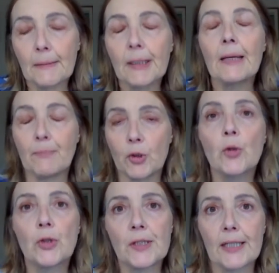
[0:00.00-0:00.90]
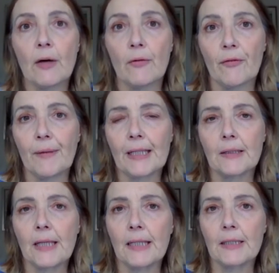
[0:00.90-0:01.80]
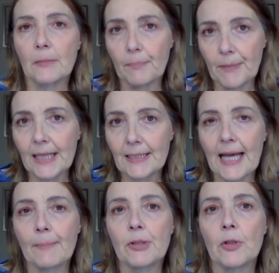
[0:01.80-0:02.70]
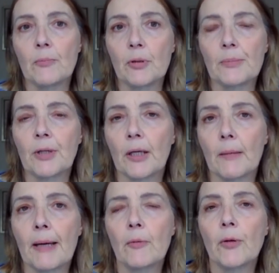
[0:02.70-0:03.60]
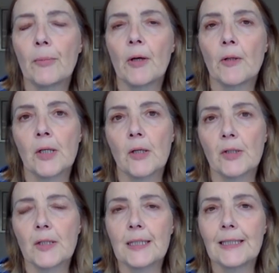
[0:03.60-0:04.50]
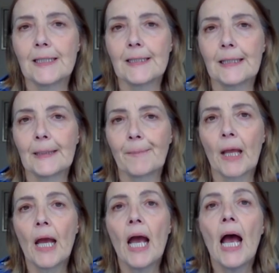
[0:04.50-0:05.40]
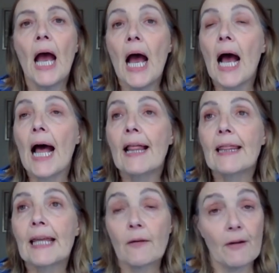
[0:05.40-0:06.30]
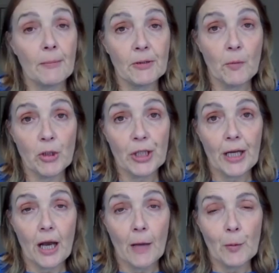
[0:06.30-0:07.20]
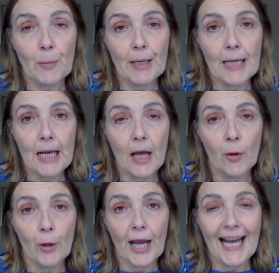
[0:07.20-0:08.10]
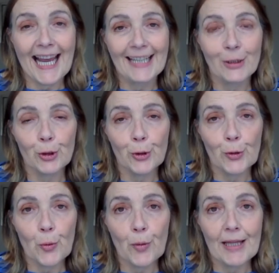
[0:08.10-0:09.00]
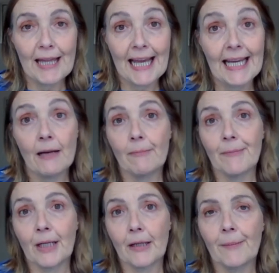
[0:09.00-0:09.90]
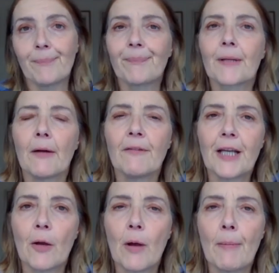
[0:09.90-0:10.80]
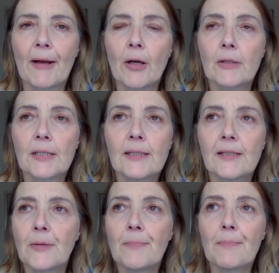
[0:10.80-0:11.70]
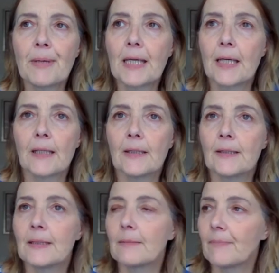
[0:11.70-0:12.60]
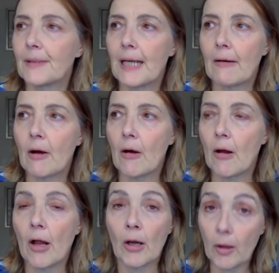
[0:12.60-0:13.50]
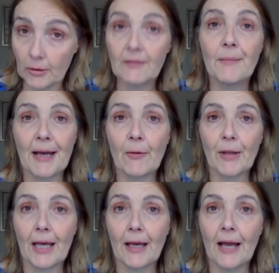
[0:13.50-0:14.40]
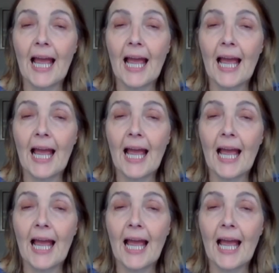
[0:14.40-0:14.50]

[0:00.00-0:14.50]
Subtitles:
keep true to yourself. That's the absolute bottom line, no matter what the narcissist is saying. Thank you very much for watching. I will be along again soon with another video about narcissism, because there are a lot of them out there,